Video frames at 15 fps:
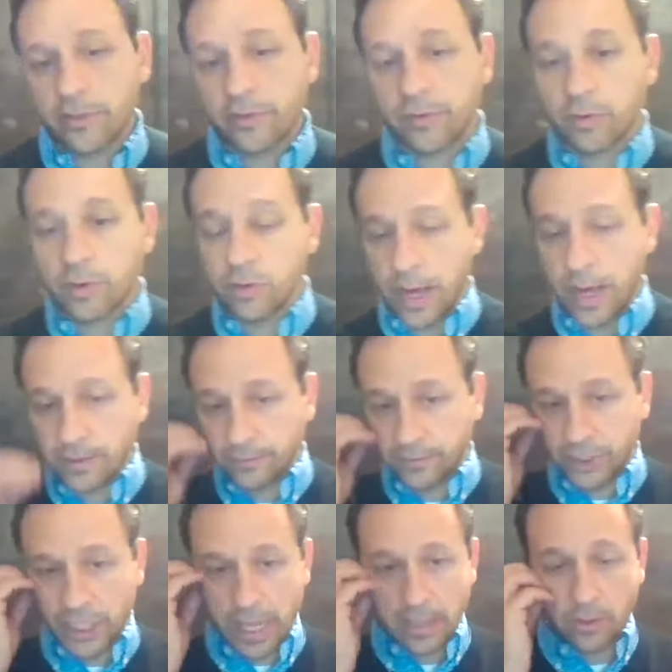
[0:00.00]
through end of
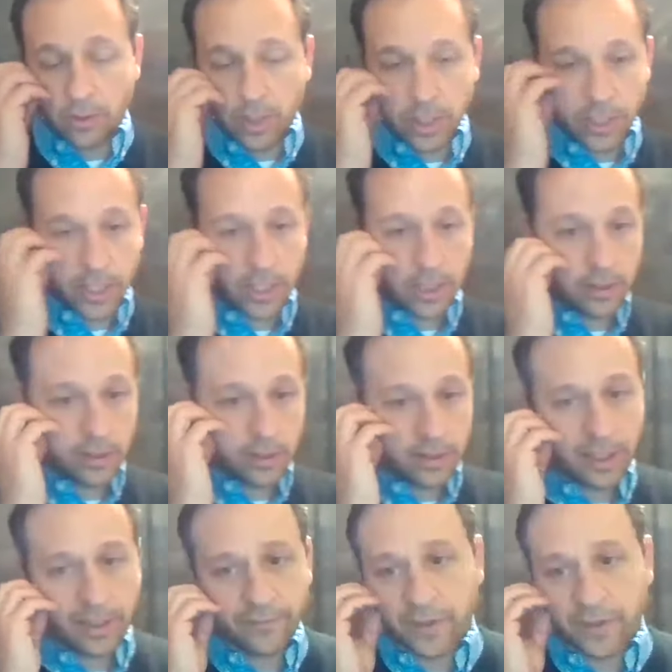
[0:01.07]
January,
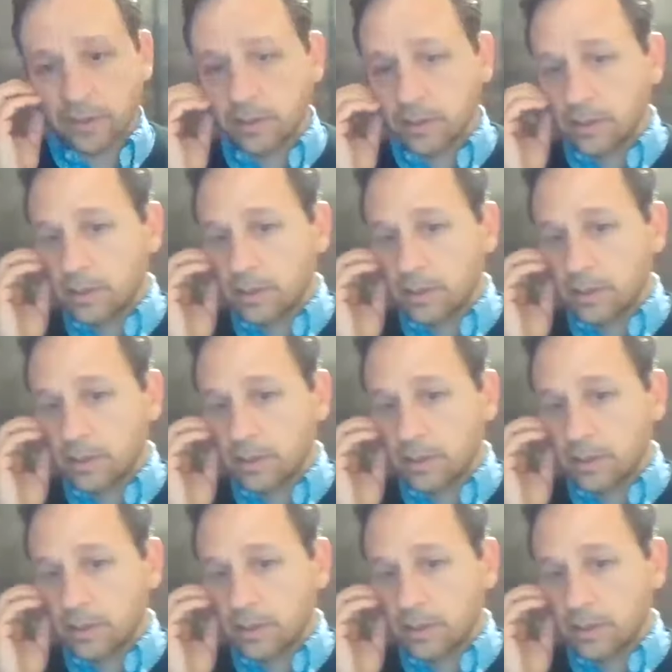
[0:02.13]
even,